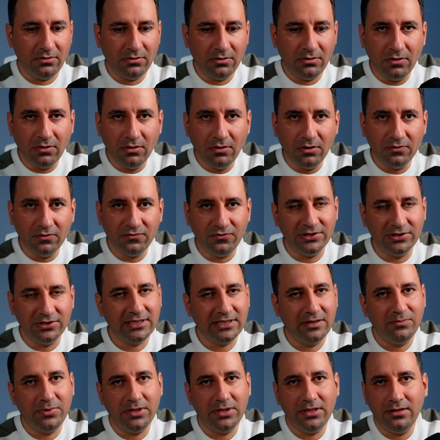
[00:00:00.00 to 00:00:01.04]
Or for
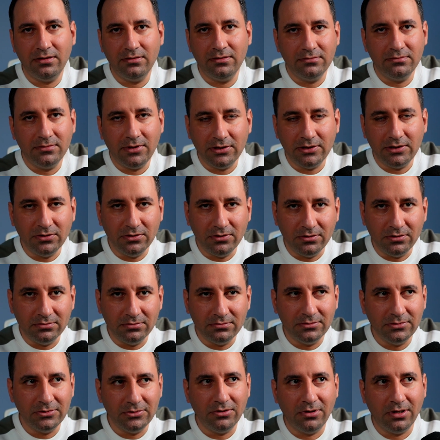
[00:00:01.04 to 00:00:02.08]
example, I don't know,
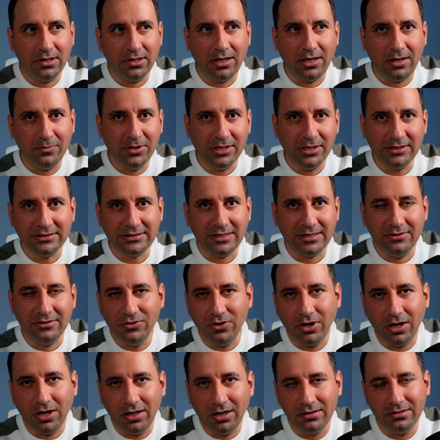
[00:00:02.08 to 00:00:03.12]
you are a hobbyist and you
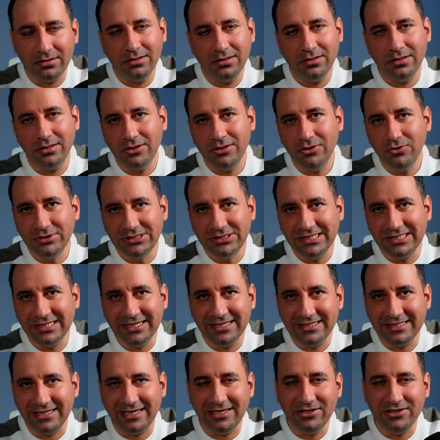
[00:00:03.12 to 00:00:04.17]
are using
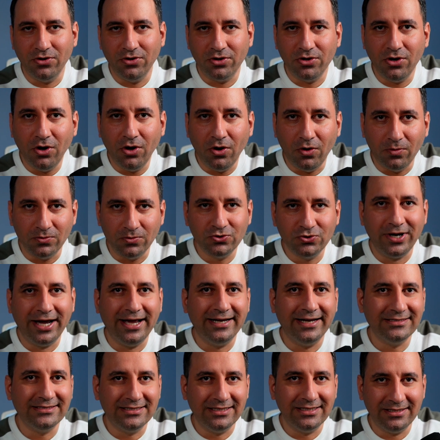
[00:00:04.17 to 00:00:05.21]
it in your home to
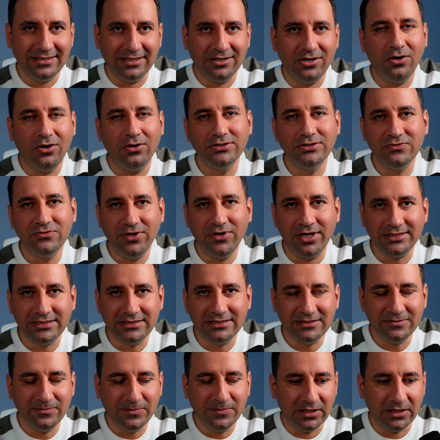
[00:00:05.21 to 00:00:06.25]
answer the calls via
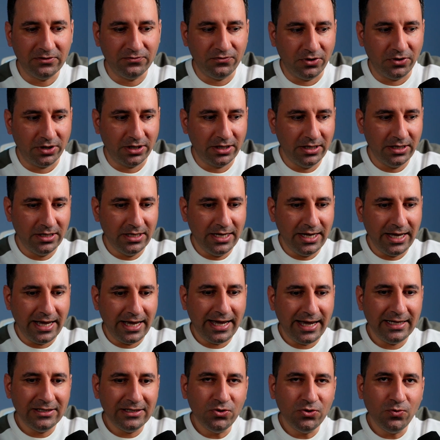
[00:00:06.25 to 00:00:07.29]
SIP network.
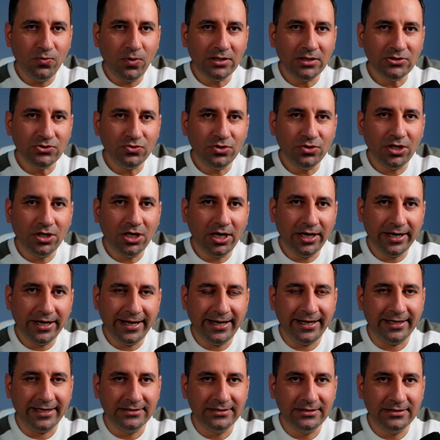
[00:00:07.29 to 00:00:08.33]
And you want to
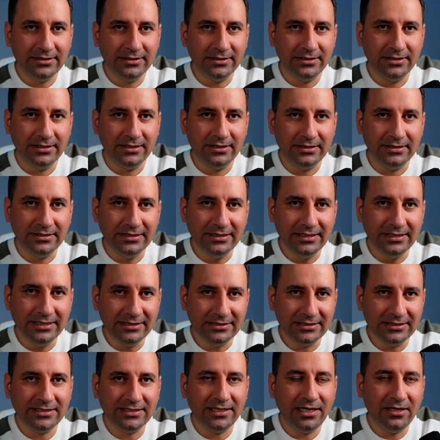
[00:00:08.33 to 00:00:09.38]
connect
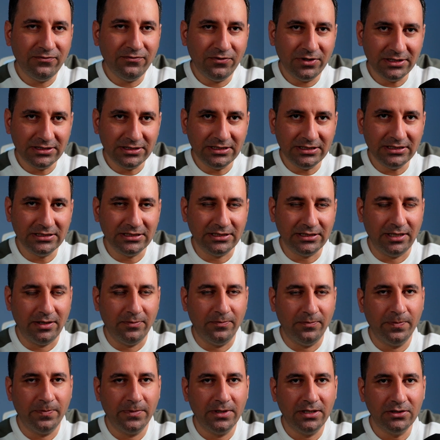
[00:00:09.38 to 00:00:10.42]
this telephony
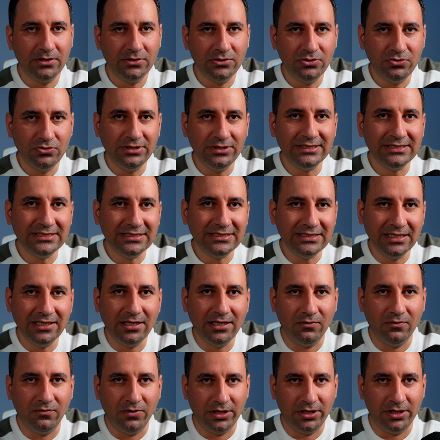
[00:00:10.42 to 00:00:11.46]
system to the
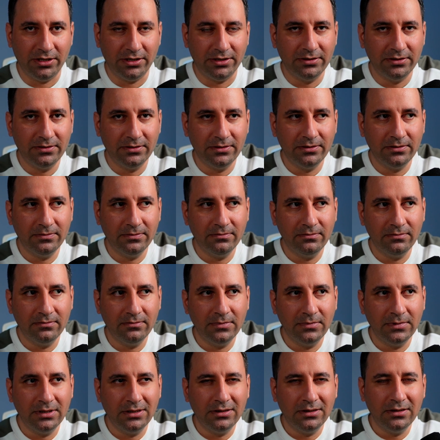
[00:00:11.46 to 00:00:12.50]
SignalWire.
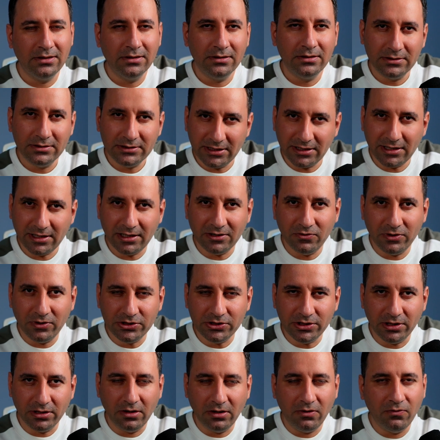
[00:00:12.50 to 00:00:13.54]
Second
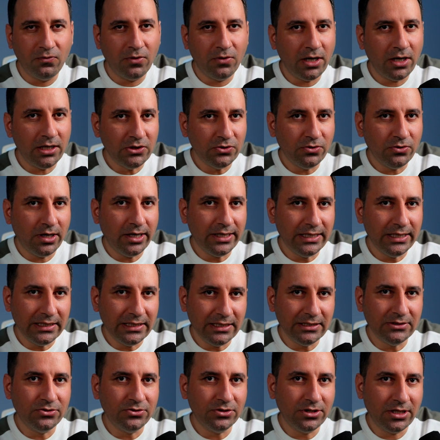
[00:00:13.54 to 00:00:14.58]
question, why do I
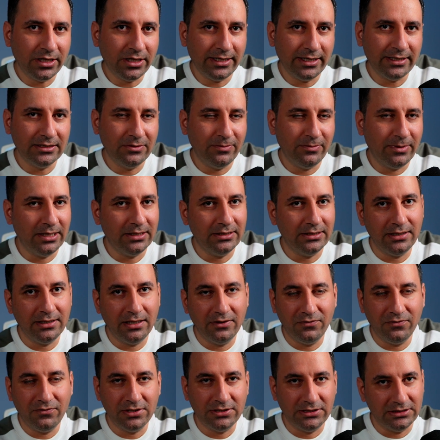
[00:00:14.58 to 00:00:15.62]
need to connect my
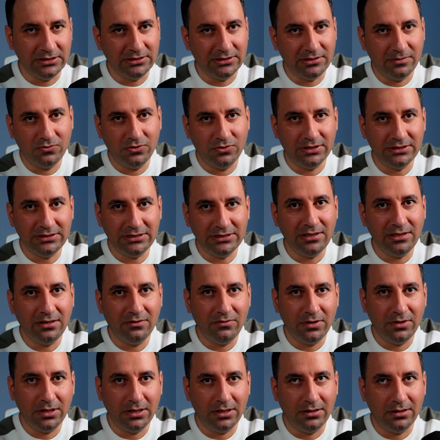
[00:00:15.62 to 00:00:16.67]
telephony system to the
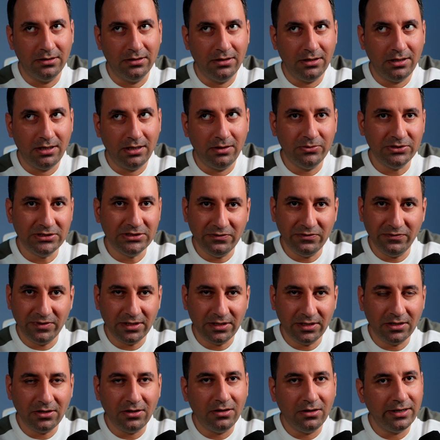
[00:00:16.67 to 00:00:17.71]
SignalWire? I'm receiving the
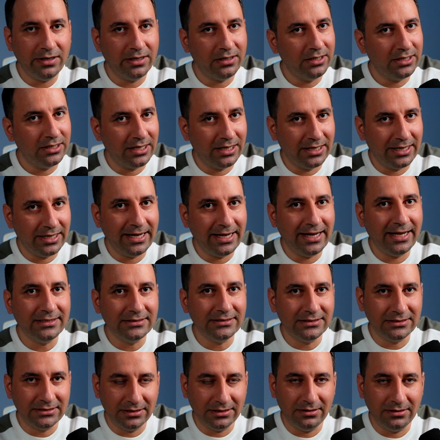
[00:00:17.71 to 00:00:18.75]
call and I can
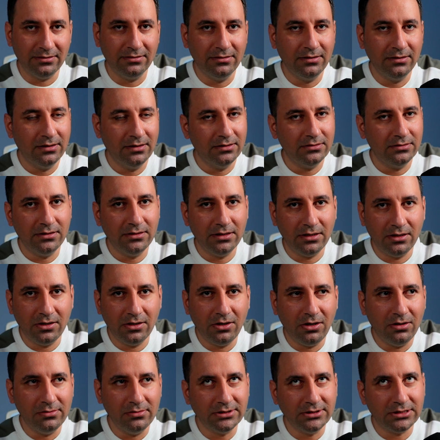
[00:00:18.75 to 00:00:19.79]
answer the
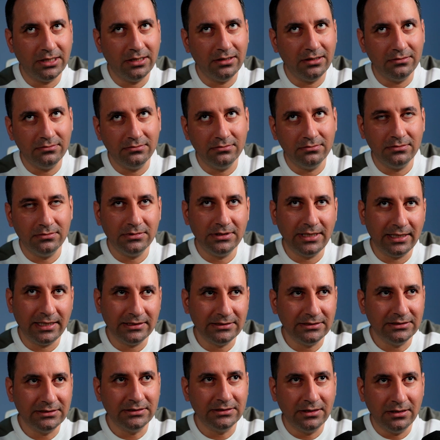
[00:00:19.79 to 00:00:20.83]
calls, and
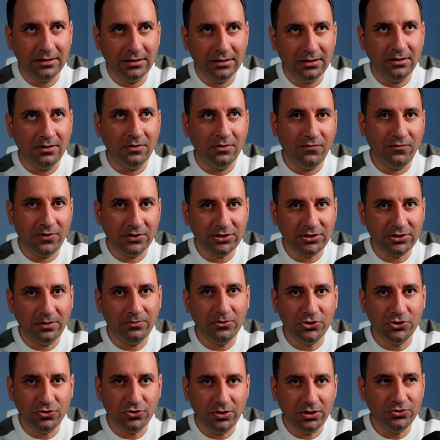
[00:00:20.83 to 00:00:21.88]
that's what I'm
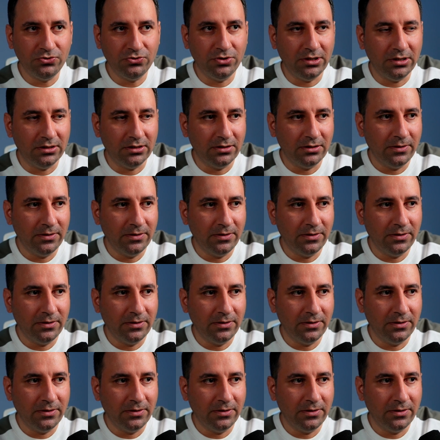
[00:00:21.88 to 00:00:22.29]
usually doing.